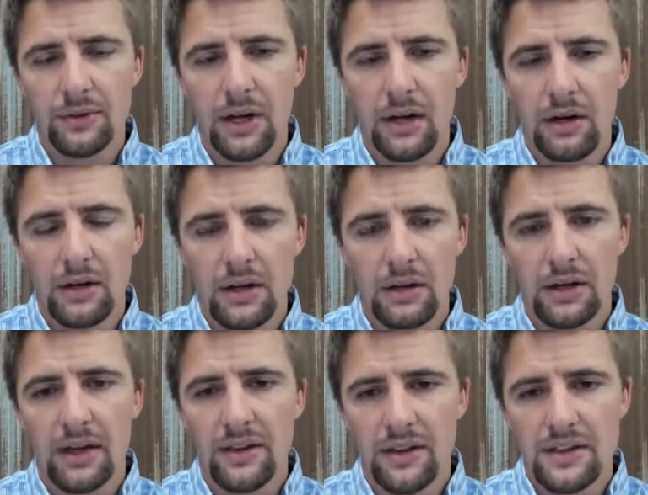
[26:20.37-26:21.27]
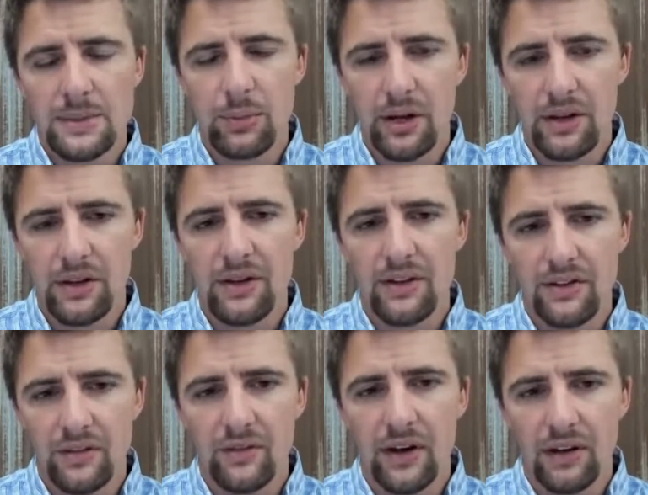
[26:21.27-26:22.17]
Okay. And then spray the
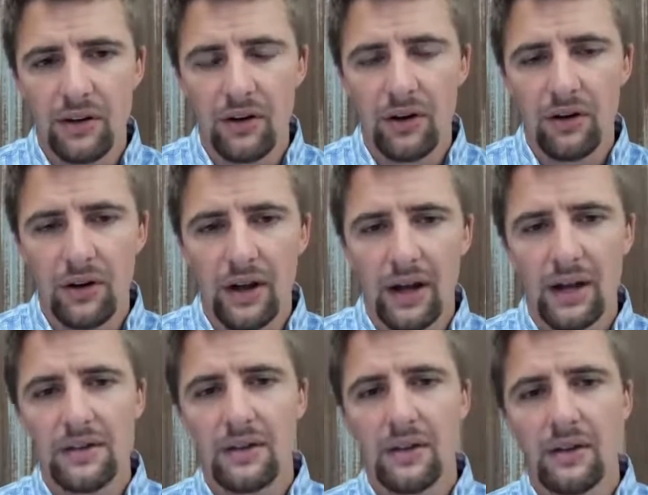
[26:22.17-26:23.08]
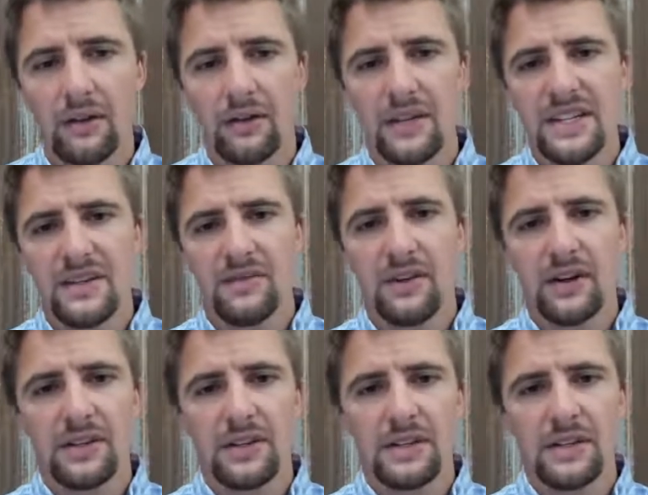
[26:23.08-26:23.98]
disinfectant onto that to
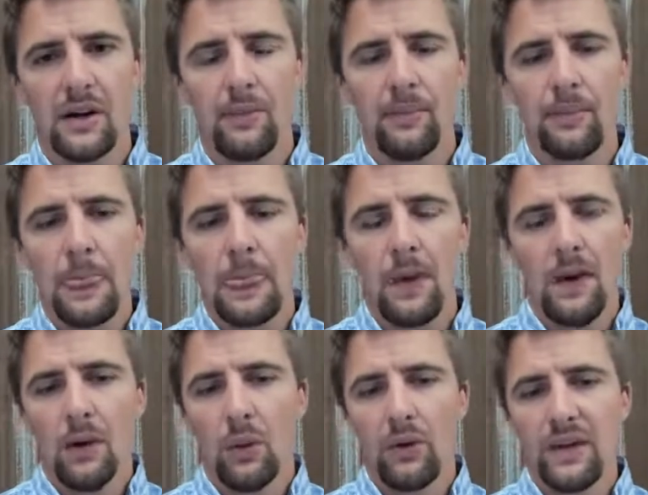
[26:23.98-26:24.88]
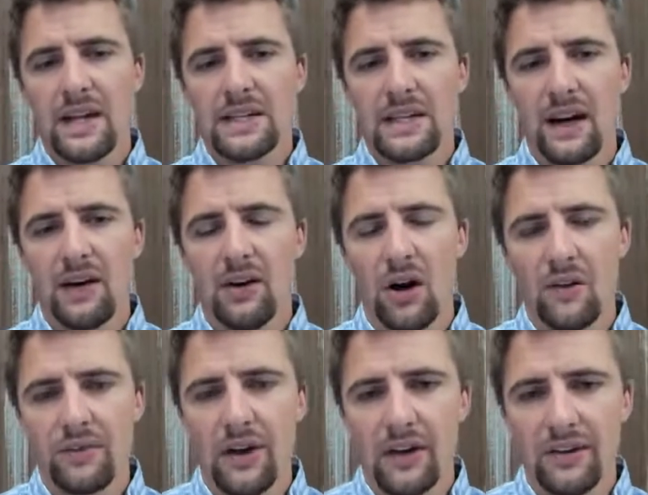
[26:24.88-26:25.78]
disinfect the stump. What that tying
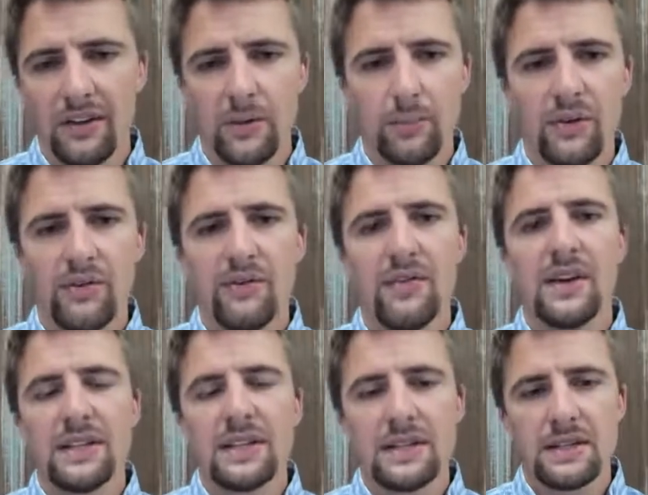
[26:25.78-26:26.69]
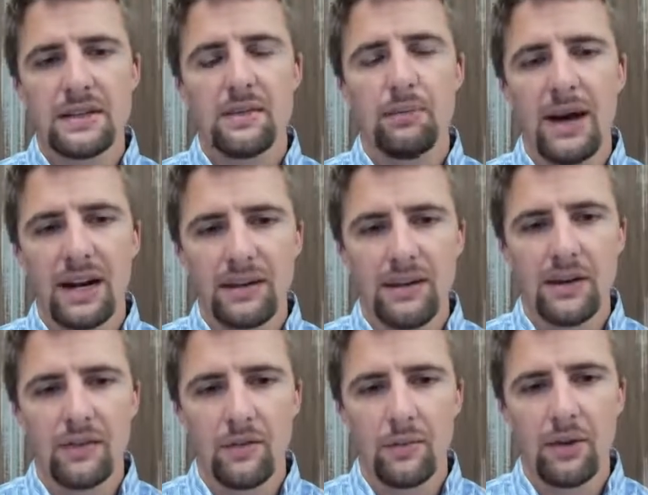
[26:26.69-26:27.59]
off does is it prevents
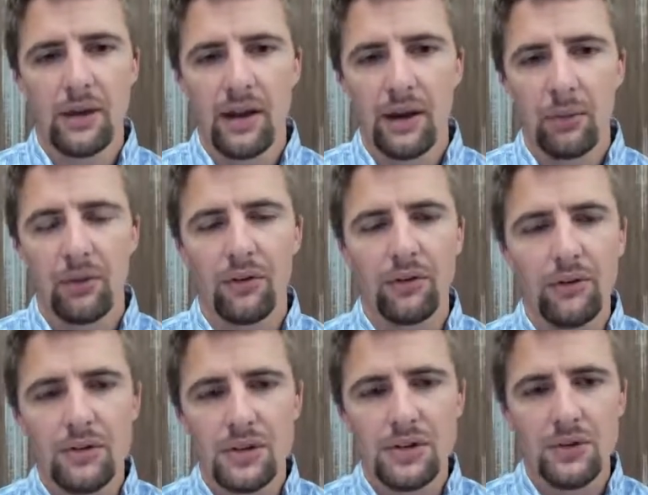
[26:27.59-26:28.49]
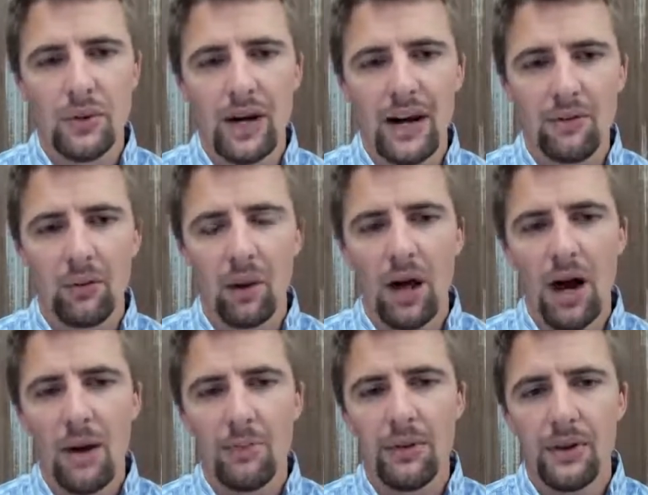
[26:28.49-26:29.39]
bacteria from being able to travel
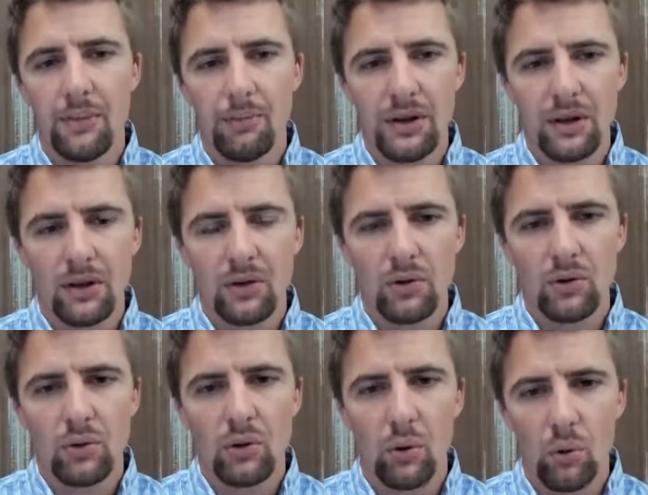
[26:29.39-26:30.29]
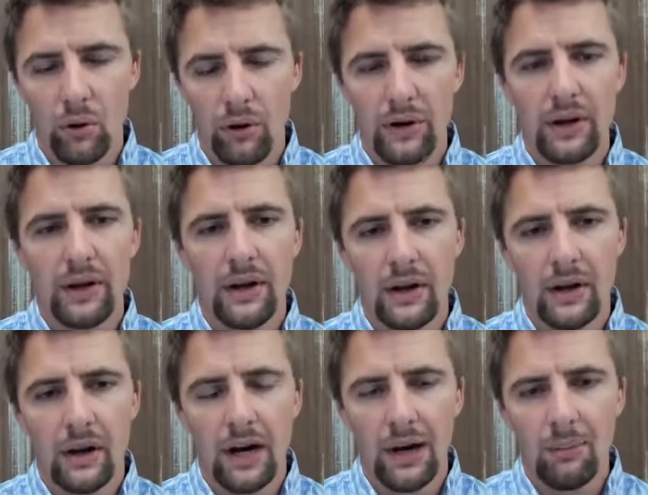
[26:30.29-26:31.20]
up the umbilical cord
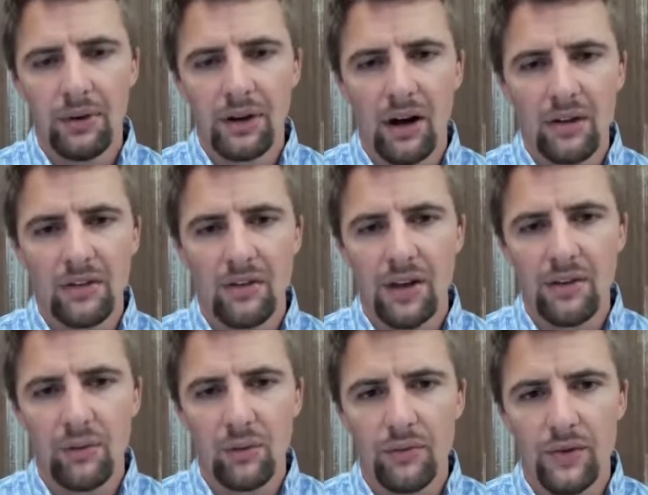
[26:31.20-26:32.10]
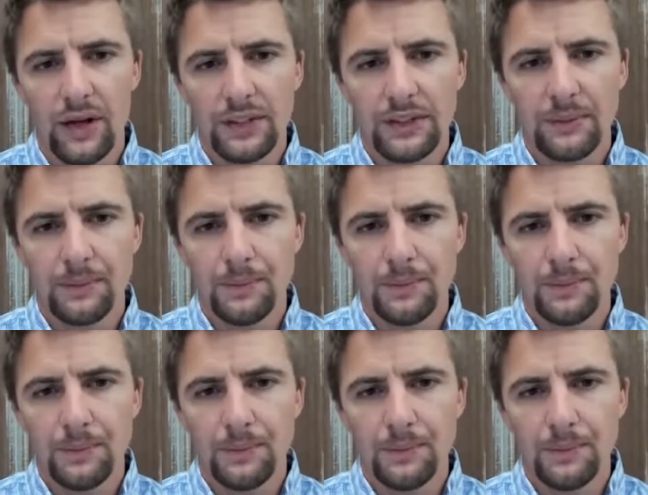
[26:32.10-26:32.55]
and cause a navel infection.